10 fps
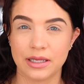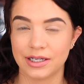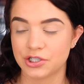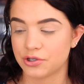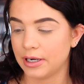
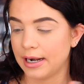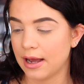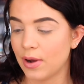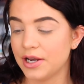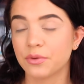collection right
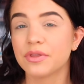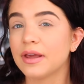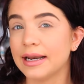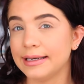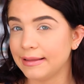now. I don't
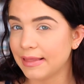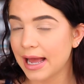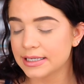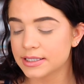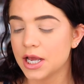think I need
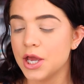that.